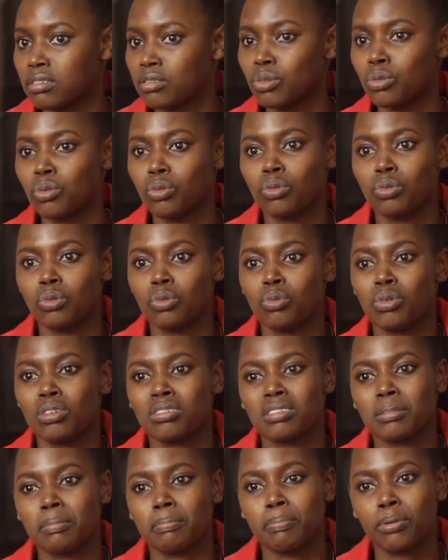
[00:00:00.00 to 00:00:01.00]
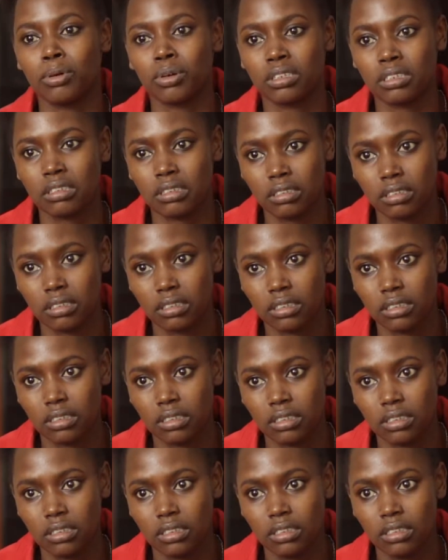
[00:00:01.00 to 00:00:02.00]
So what's the point?
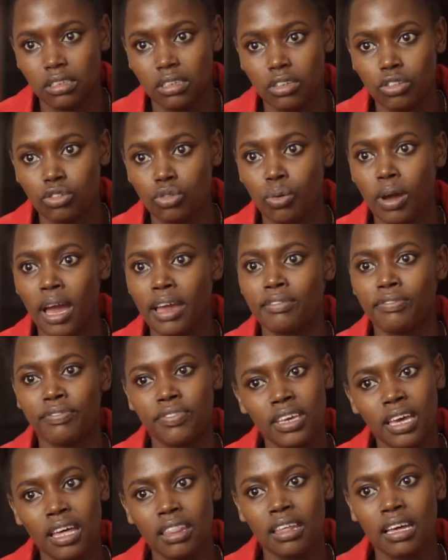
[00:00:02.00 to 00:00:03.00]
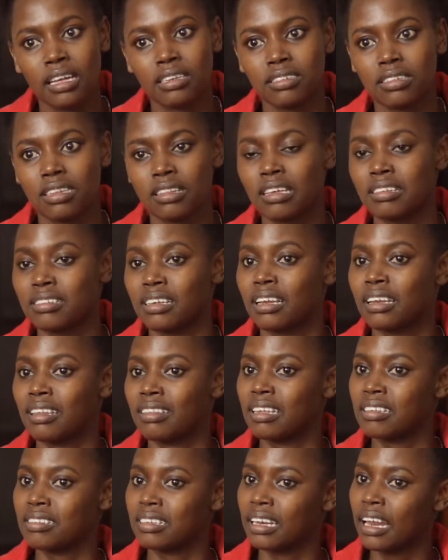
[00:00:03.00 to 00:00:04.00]
So I fear that there's
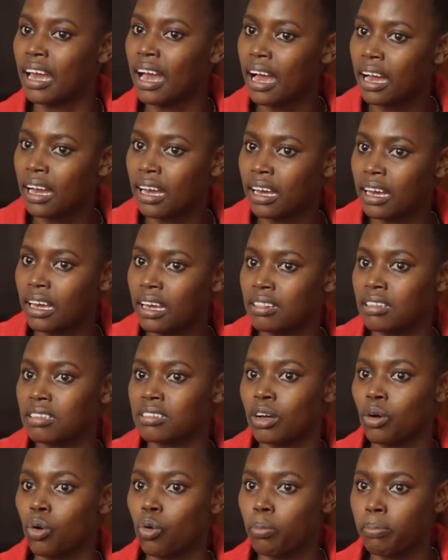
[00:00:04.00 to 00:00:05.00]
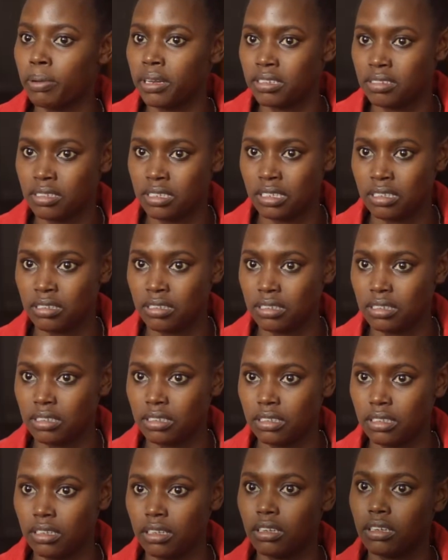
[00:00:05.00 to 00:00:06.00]
an anger and there's a hopelessness.
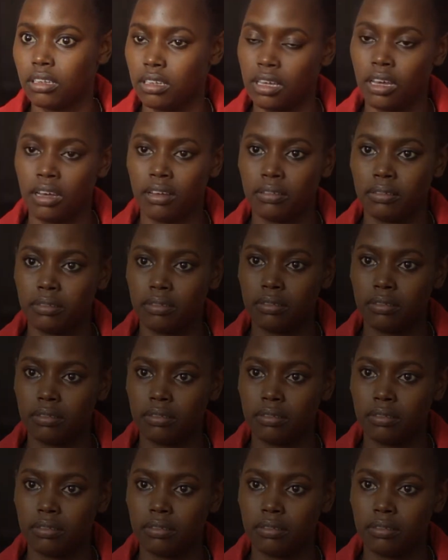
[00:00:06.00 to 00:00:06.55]
Yeah.